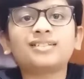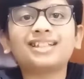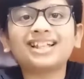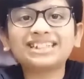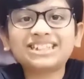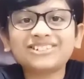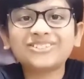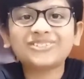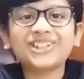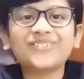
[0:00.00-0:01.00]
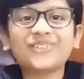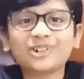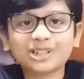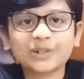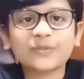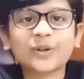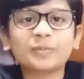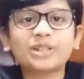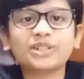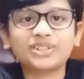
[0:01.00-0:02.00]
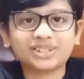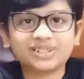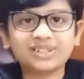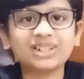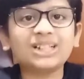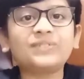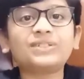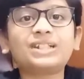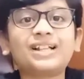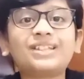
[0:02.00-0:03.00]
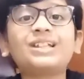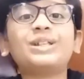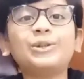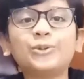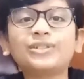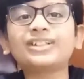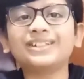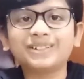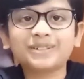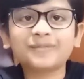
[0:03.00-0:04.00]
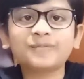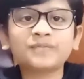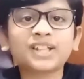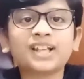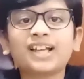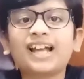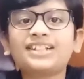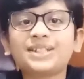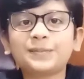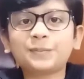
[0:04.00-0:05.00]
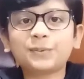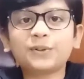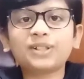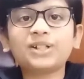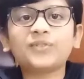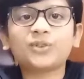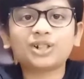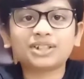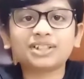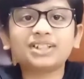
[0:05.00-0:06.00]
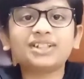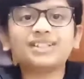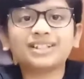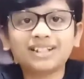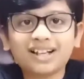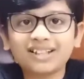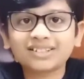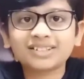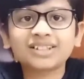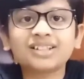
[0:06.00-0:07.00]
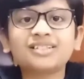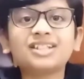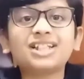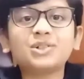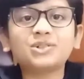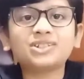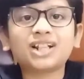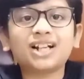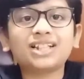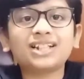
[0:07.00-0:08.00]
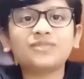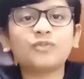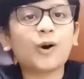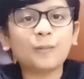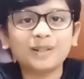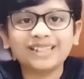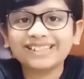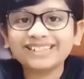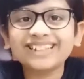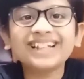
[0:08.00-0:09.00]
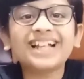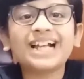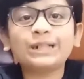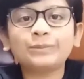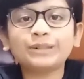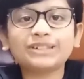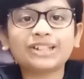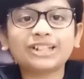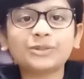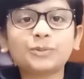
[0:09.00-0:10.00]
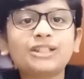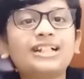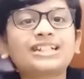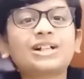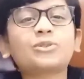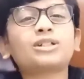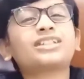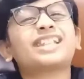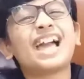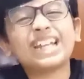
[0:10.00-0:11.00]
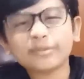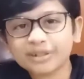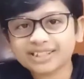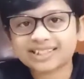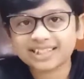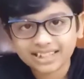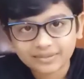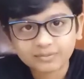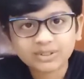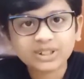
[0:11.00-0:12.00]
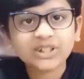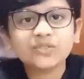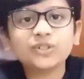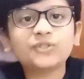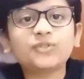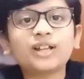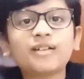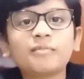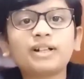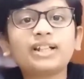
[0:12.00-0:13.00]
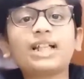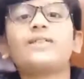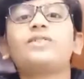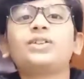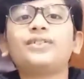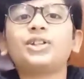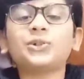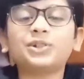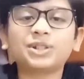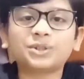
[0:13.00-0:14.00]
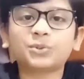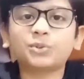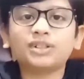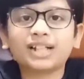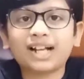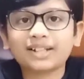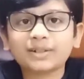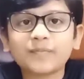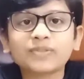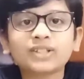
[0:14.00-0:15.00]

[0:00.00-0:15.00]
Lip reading: Then she took the water from the jug which had the newt in it. As she poured the water in the glass, the newt started wobbling and Miss Trunchbull let out a terrible scream which would have made every window in the school crack.